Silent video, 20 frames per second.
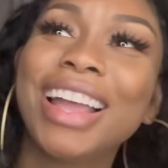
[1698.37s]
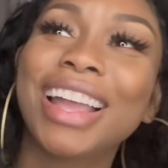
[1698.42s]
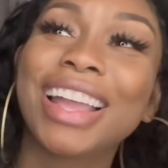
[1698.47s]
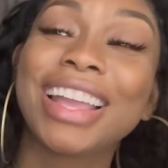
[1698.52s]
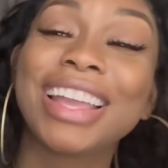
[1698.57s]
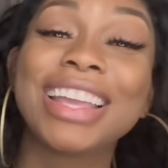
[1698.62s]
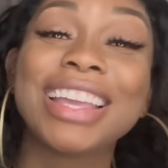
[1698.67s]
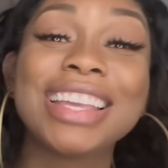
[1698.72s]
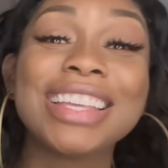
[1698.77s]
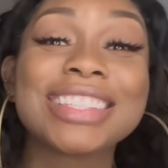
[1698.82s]

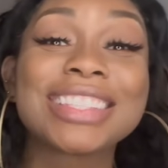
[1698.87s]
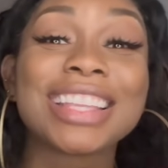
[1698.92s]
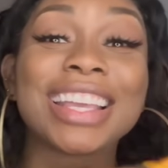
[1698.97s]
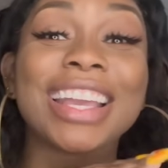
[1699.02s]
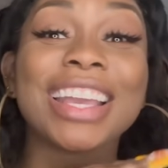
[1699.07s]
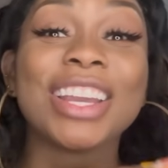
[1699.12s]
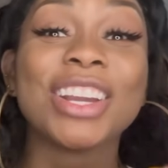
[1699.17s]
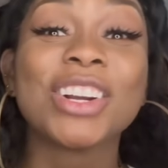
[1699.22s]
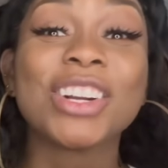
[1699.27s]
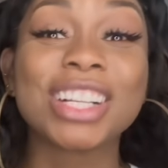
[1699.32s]
He's
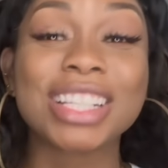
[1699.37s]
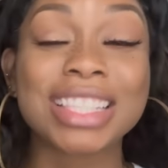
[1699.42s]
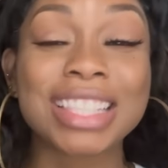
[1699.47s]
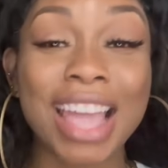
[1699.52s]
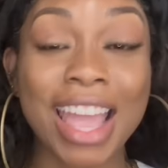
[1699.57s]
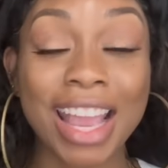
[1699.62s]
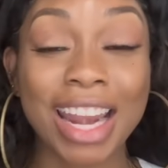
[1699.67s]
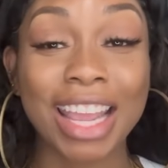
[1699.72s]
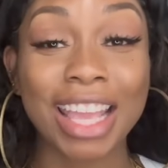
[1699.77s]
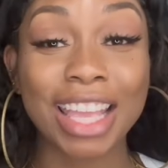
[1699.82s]

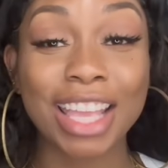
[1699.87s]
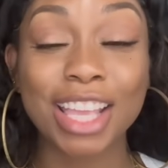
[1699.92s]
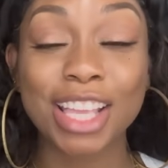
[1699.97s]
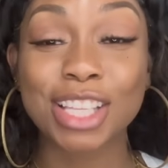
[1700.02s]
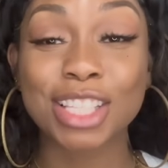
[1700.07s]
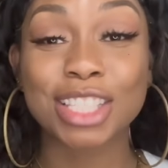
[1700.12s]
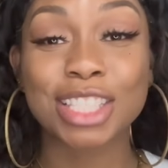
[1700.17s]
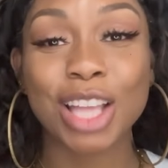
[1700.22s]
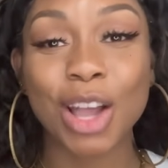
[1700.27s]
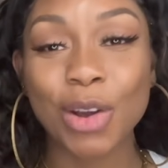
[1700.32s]
irritated. He
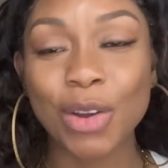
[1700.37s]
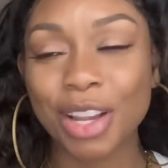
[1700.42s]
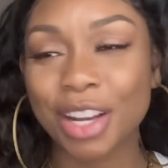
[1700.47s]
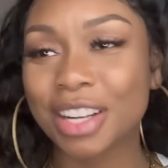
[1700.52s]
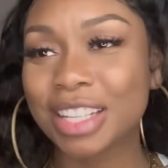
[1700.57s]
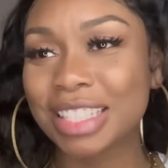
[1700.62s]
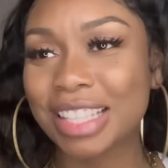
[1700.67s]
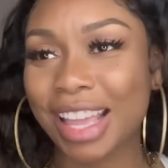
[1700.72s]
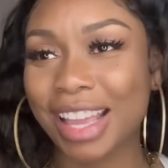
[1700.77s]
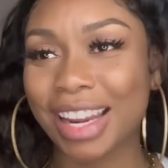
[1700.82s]
is so
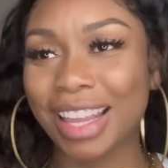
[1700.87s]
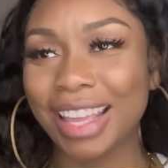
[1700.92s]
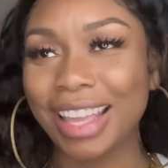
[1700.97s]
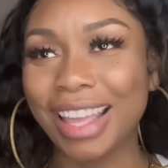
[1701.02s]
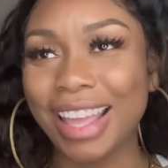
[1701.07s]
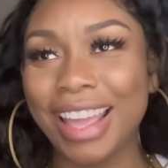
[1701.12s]
irritated.